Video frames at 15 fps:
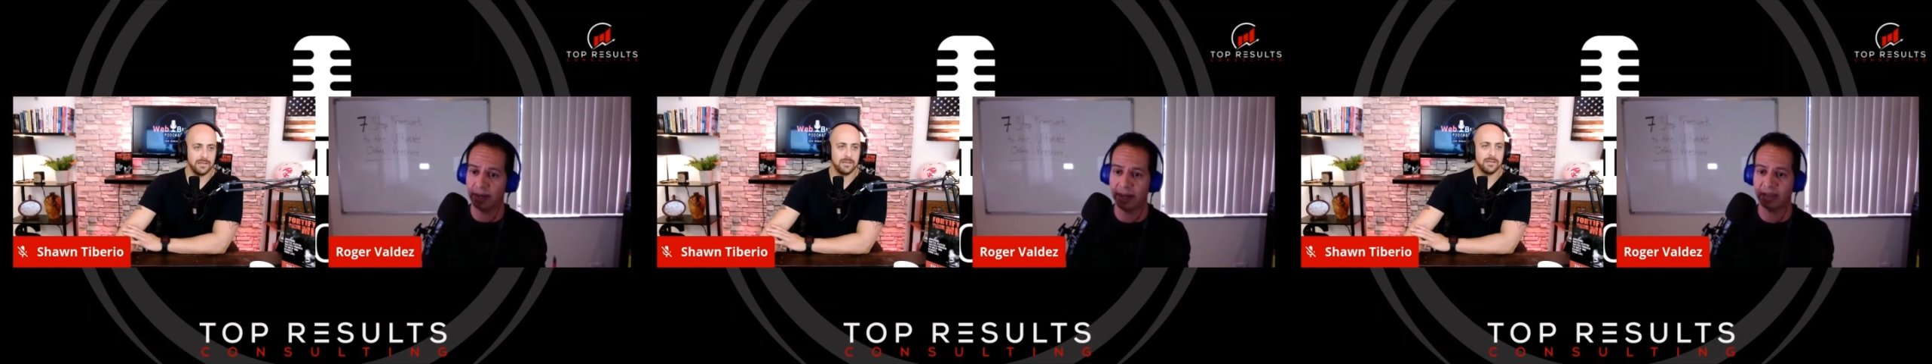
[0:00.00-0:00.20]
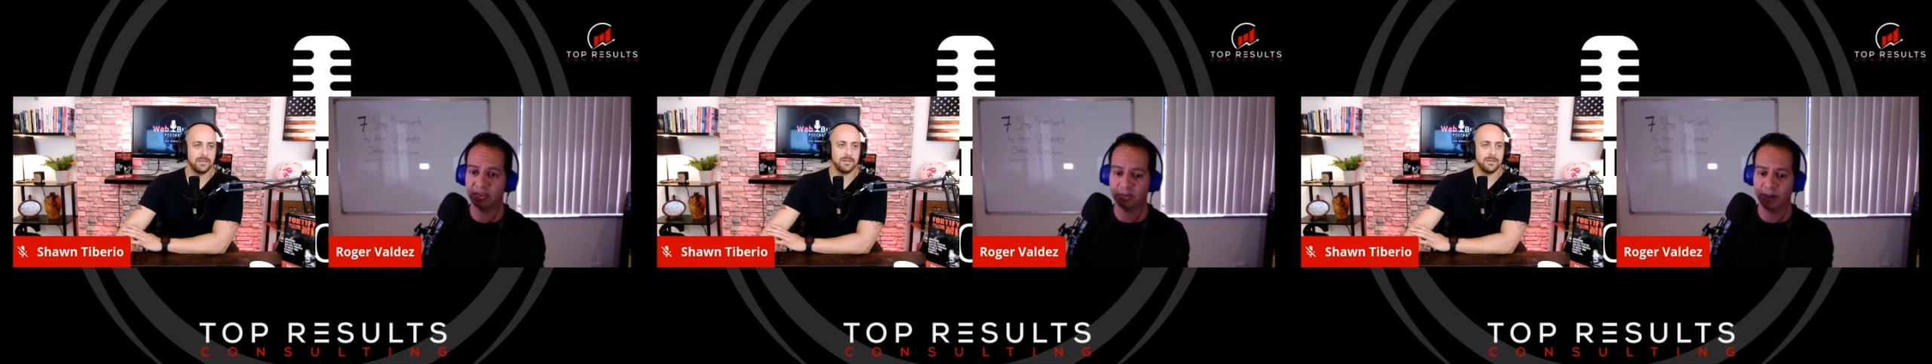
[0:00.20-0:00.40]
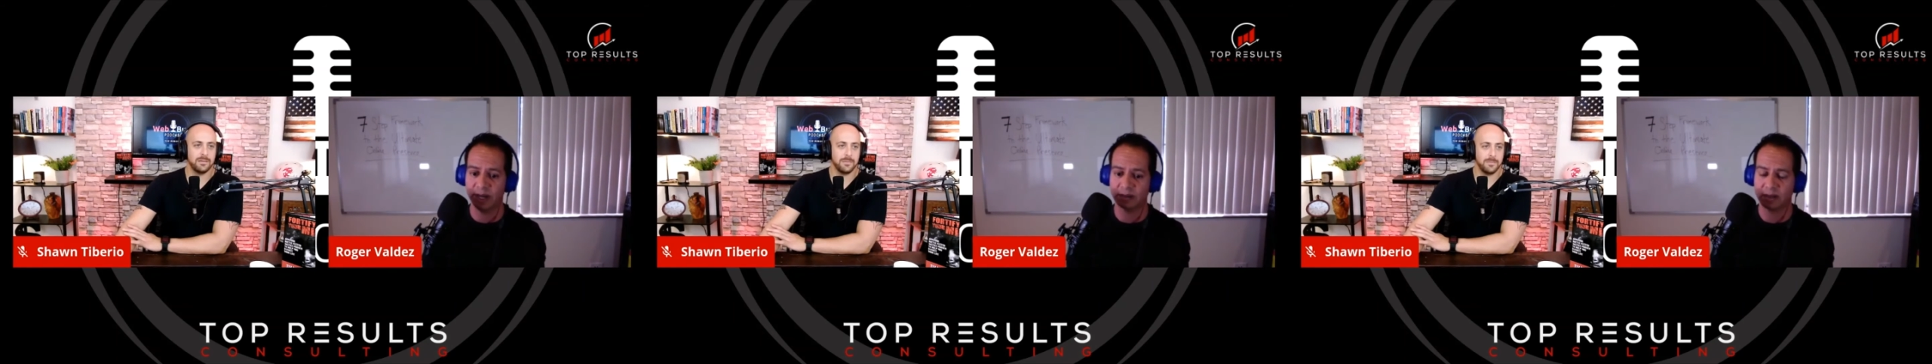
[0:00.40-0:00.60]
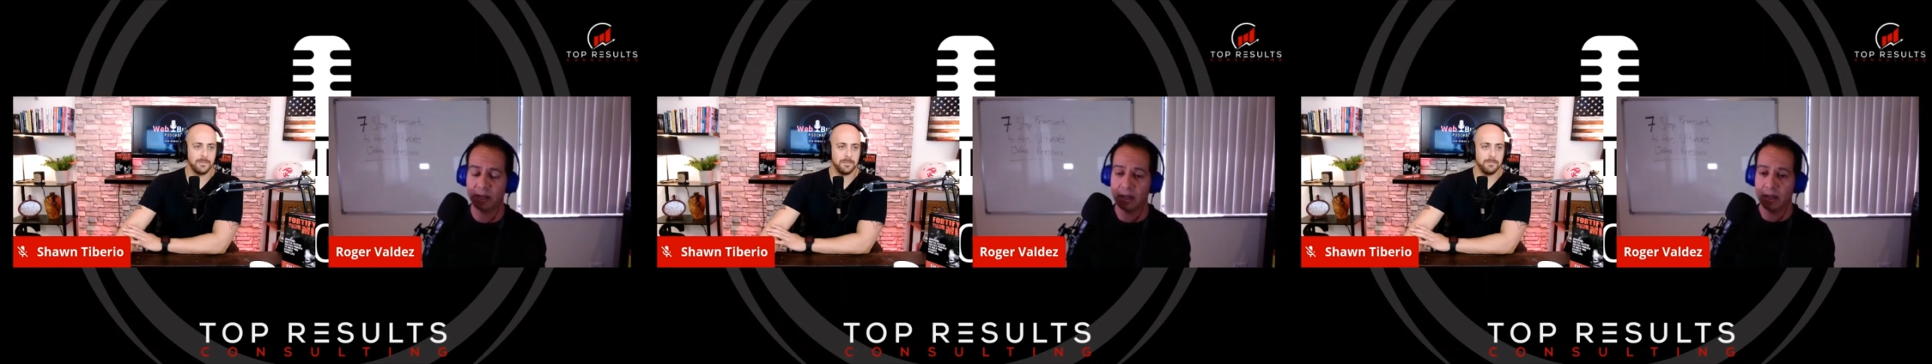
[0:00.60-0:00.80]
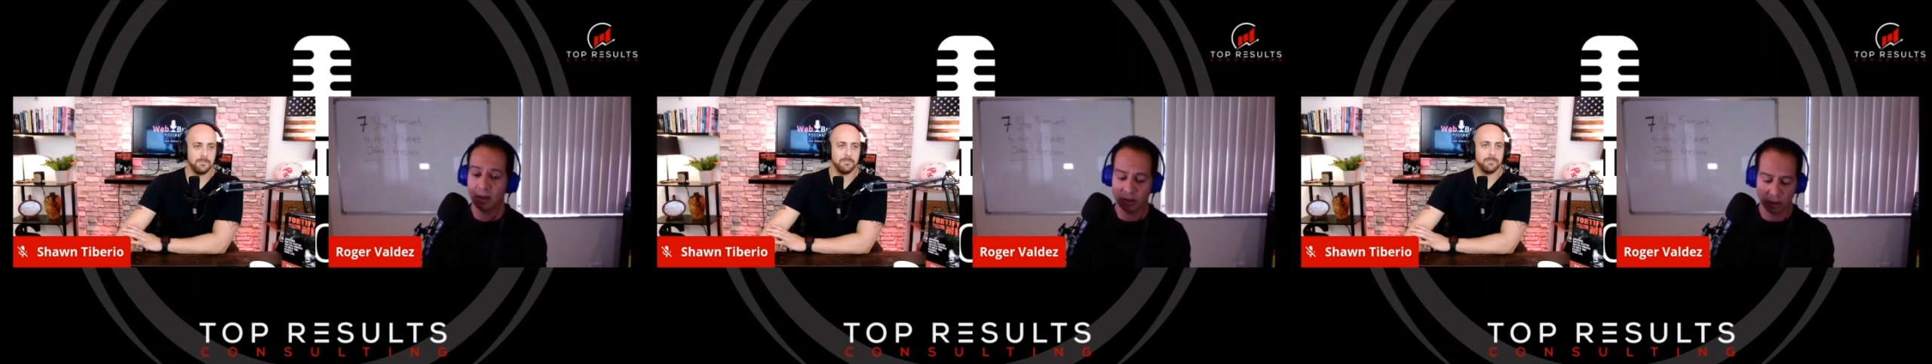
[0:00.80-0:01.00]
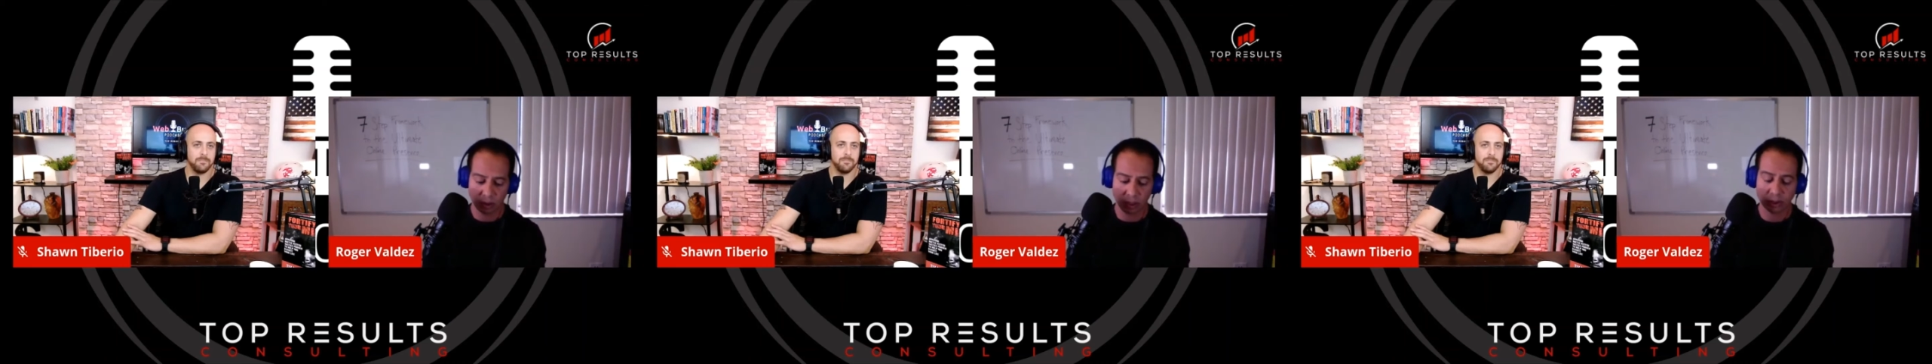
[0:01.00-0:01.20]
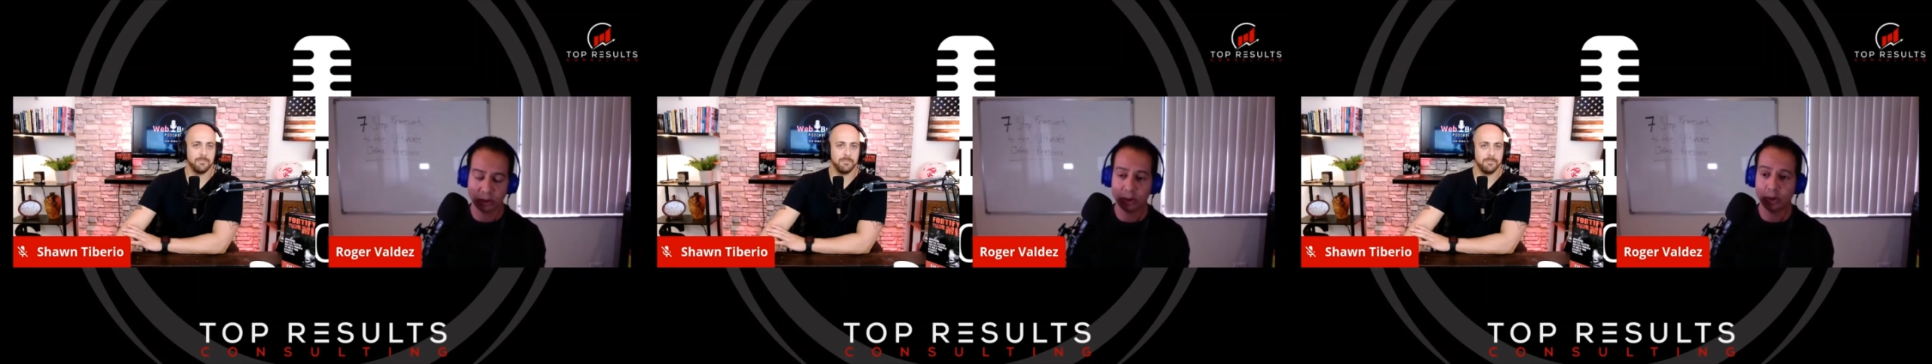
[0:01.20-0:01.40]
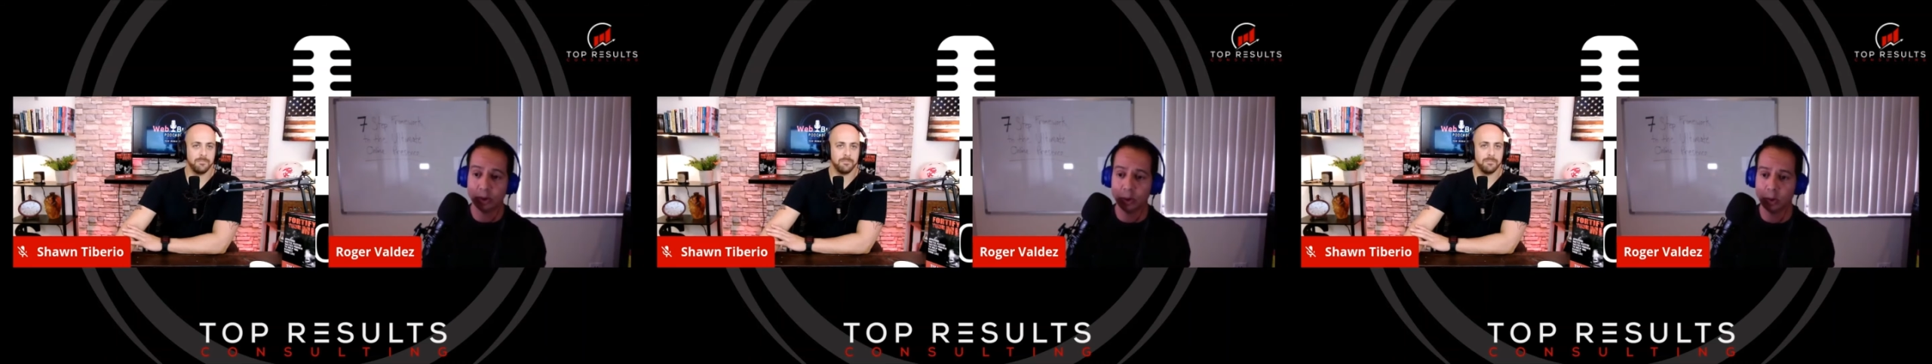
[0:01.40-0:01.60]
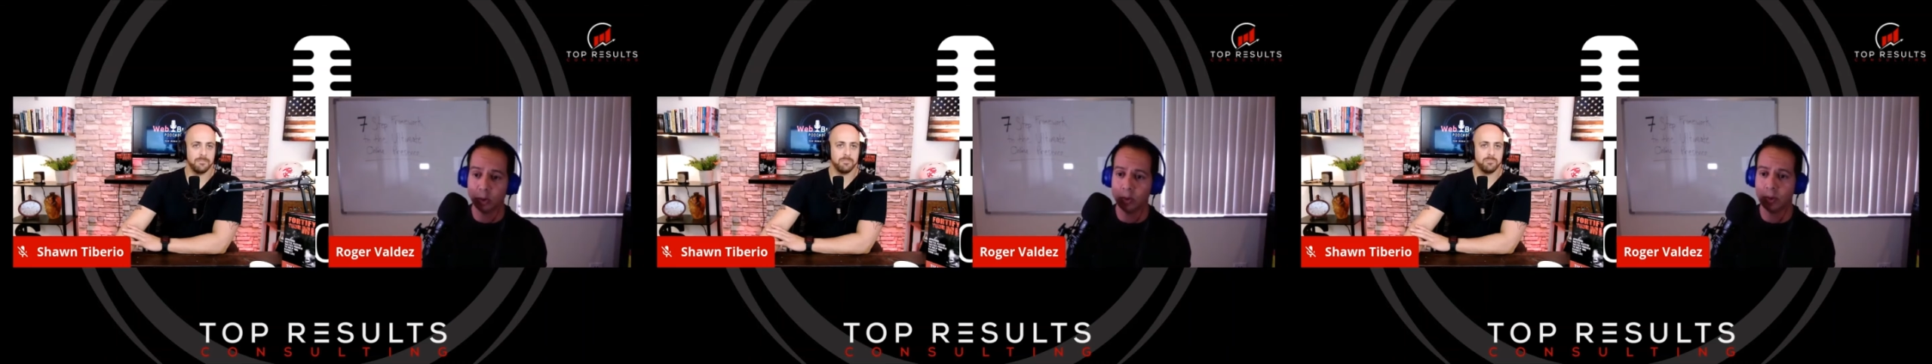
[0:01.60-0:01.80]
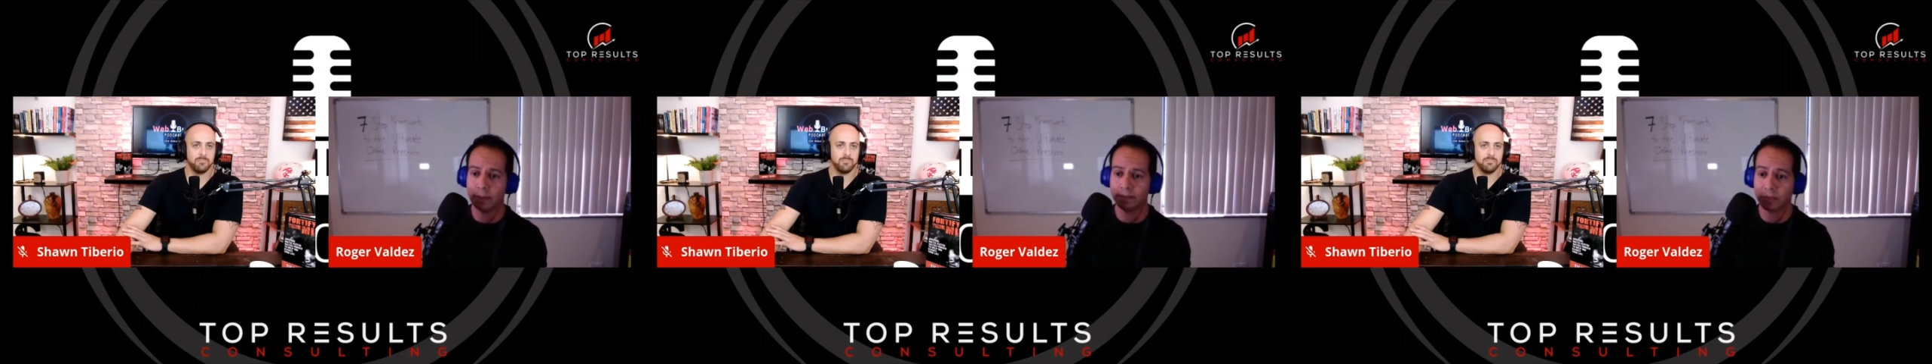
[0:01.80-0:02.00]
aspect, there are
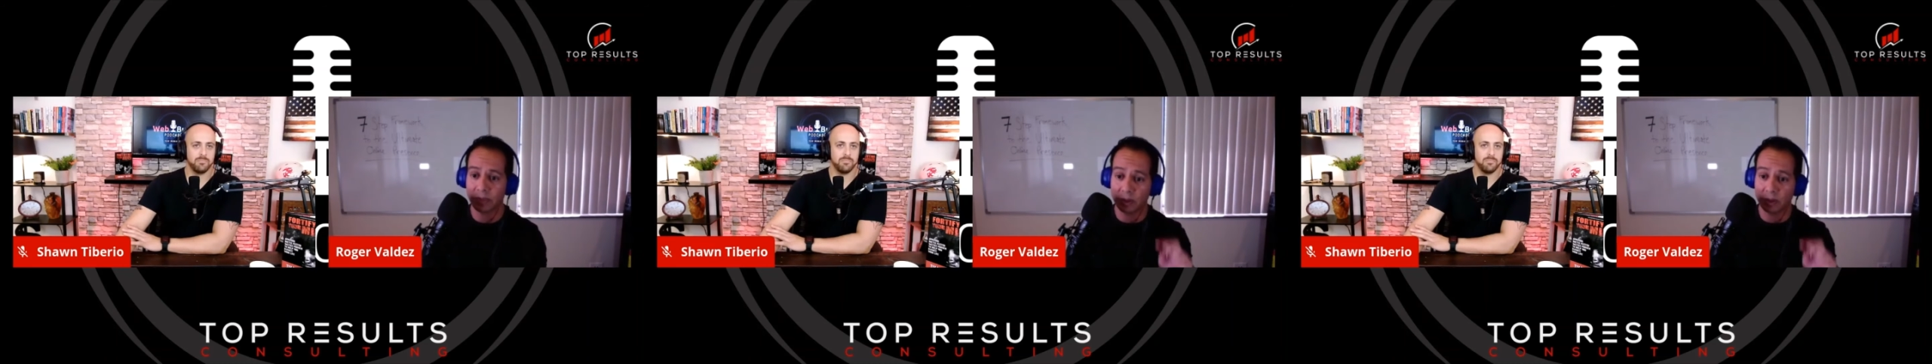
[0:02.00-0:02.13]
two